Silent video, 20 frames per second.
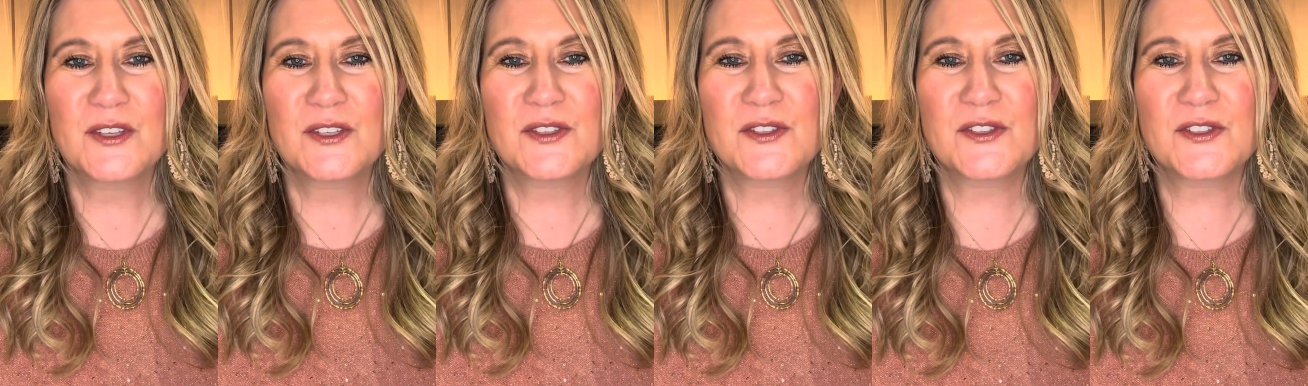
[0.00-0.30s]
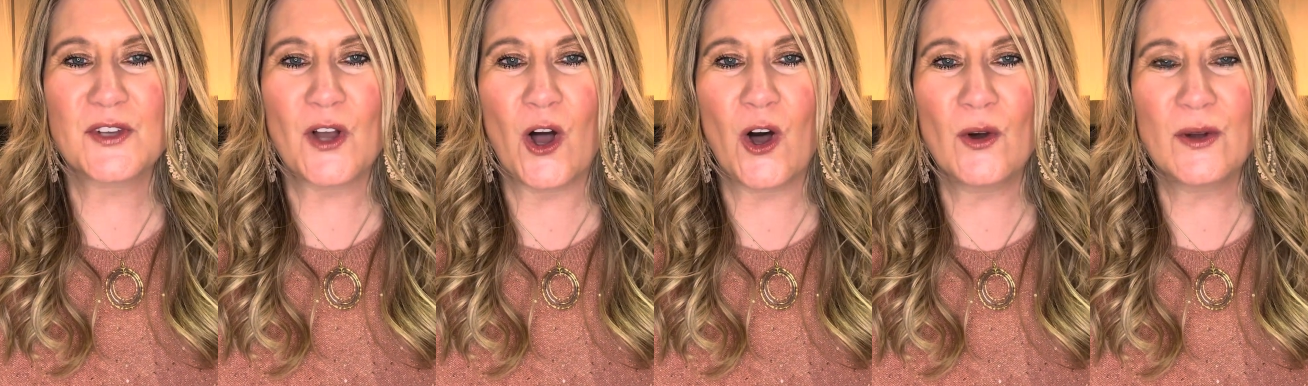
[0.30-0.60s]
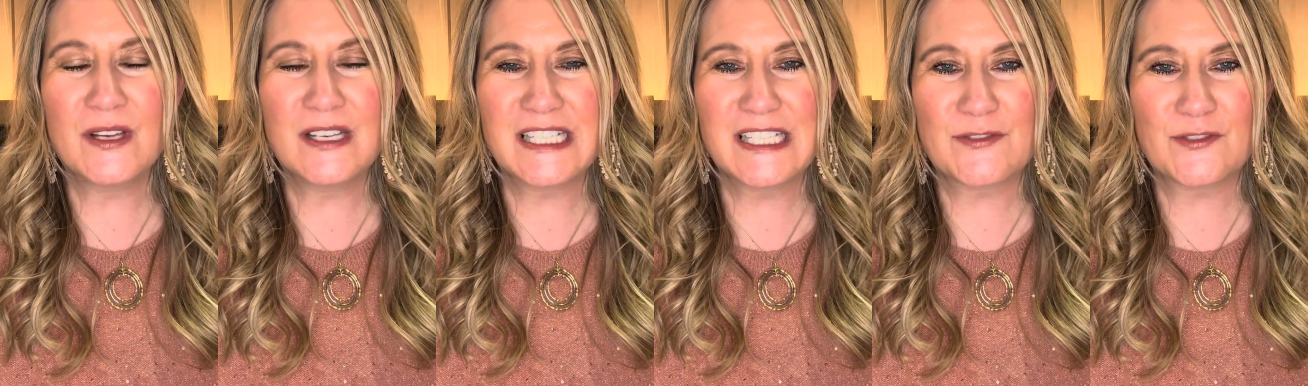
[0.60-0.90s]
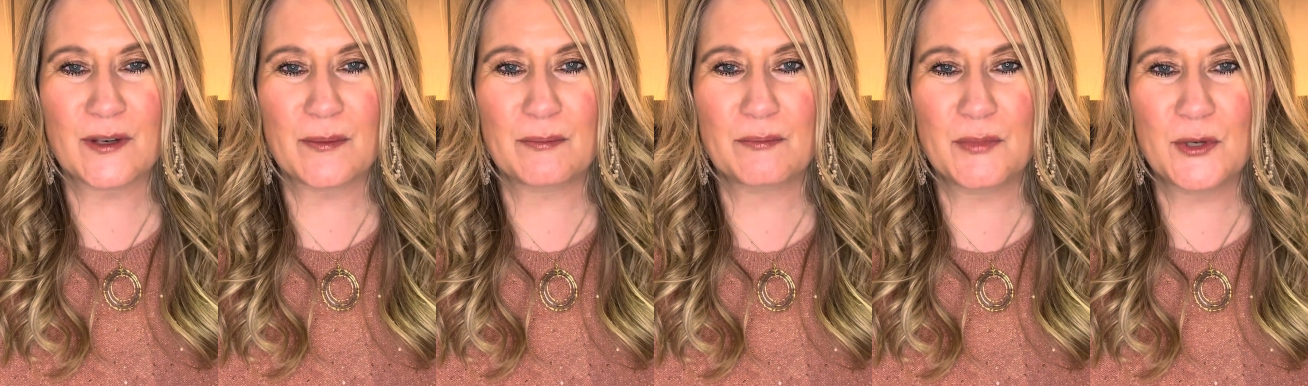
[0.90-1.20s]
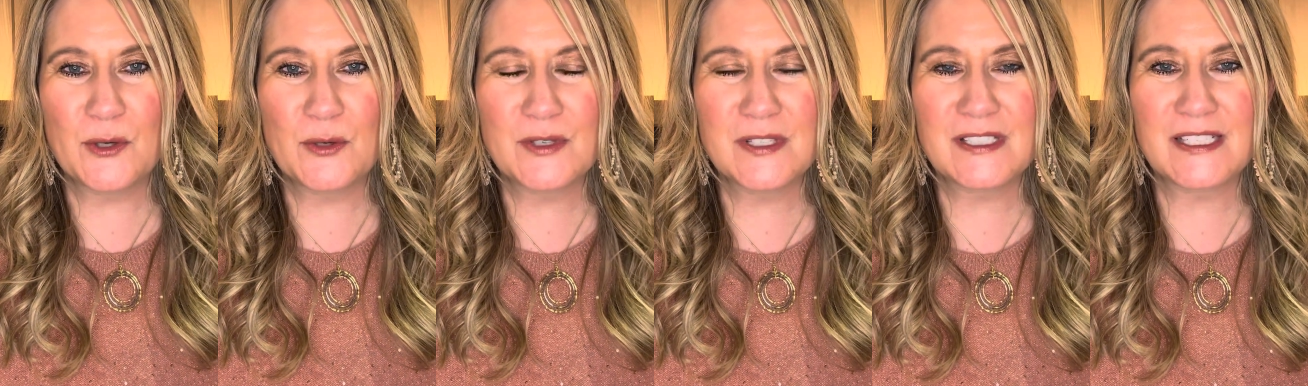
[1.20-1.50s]
Salt is for
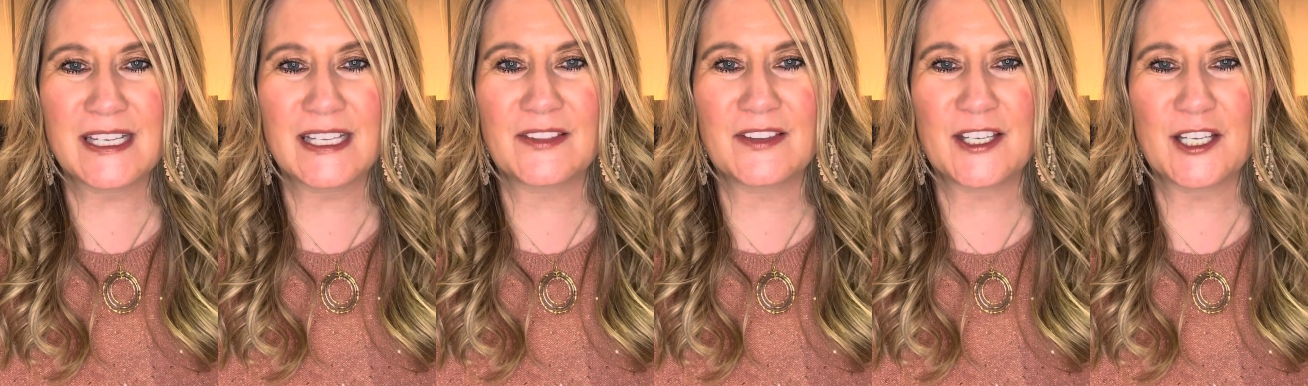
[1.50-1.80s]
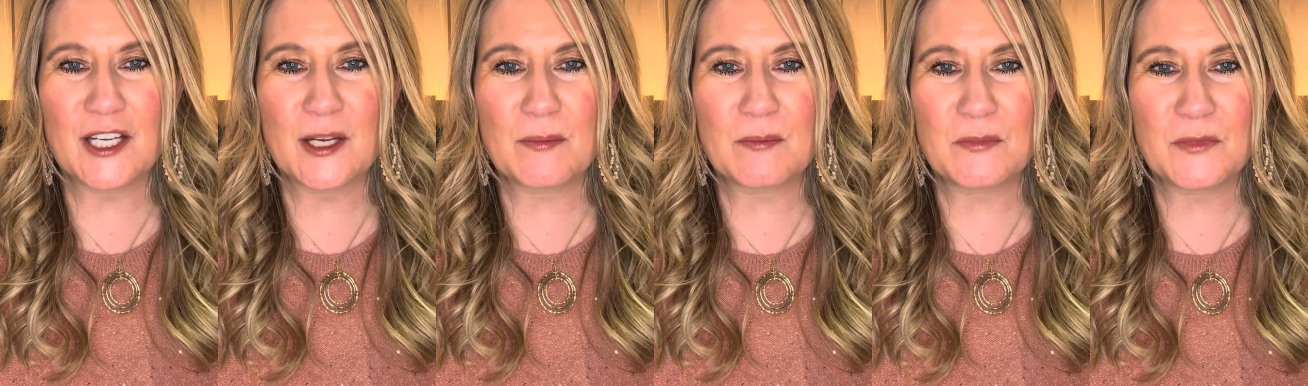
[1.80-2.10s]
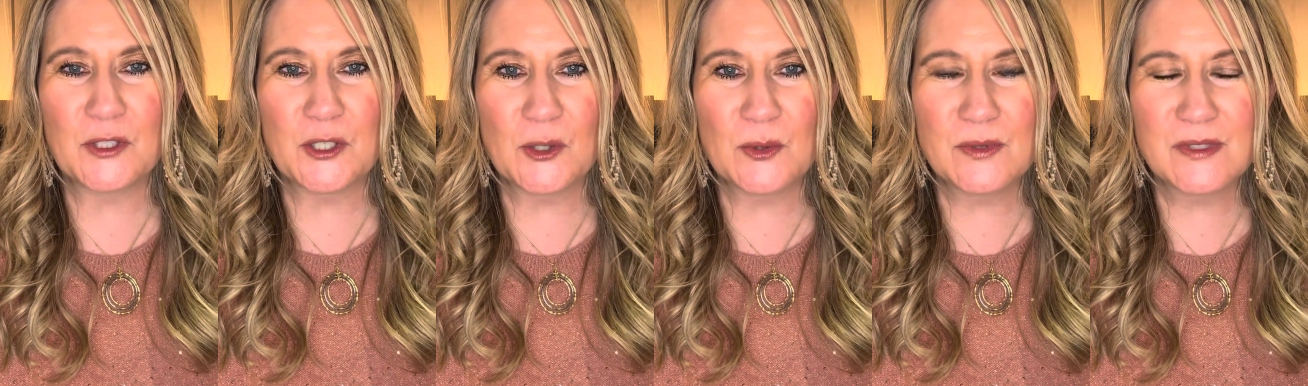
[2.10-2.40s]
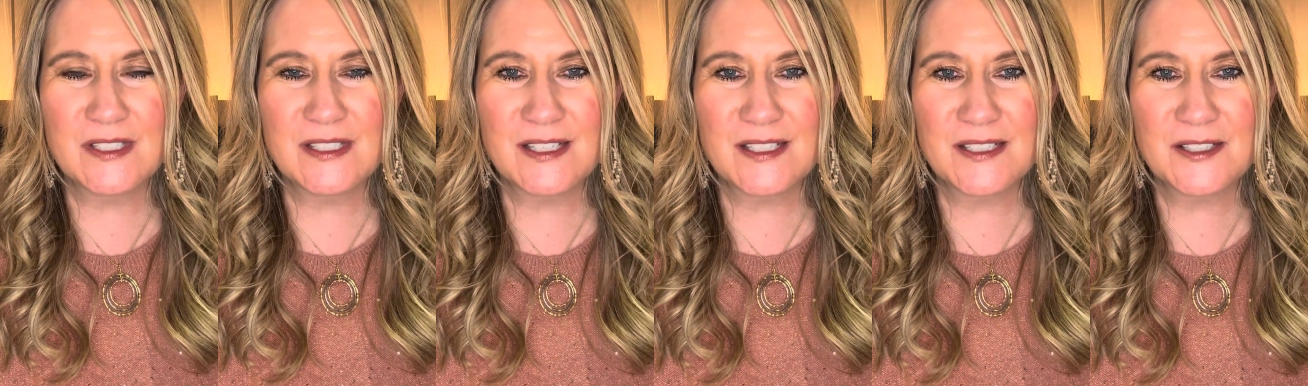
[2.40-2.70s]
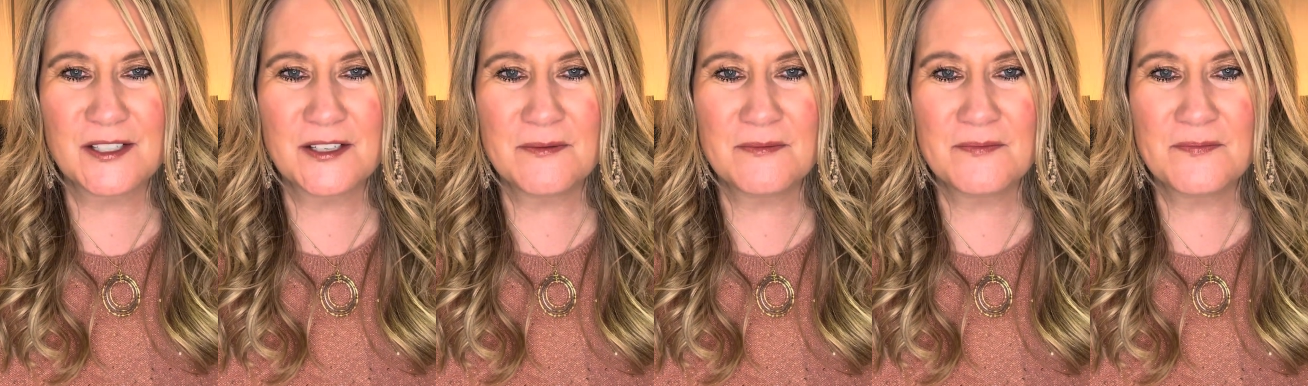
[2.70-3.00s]
boosting the immune
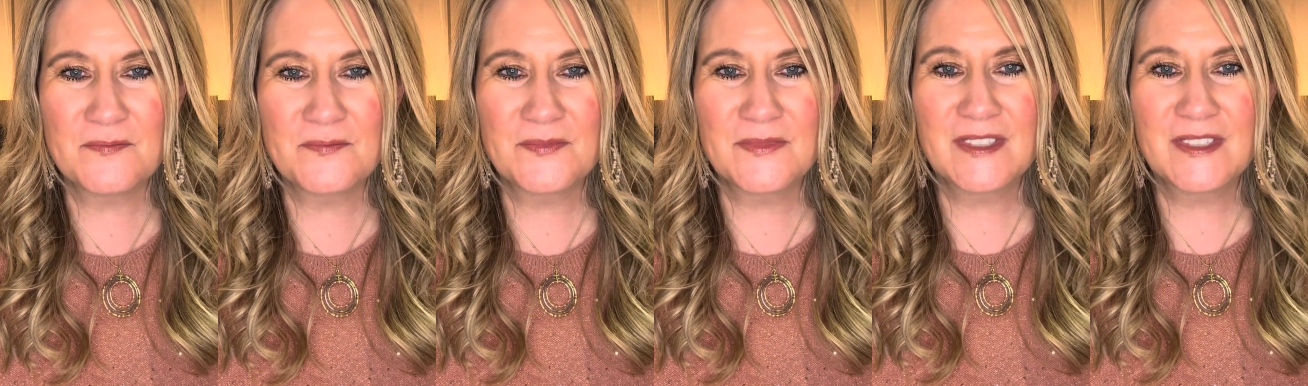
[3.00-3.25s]
system.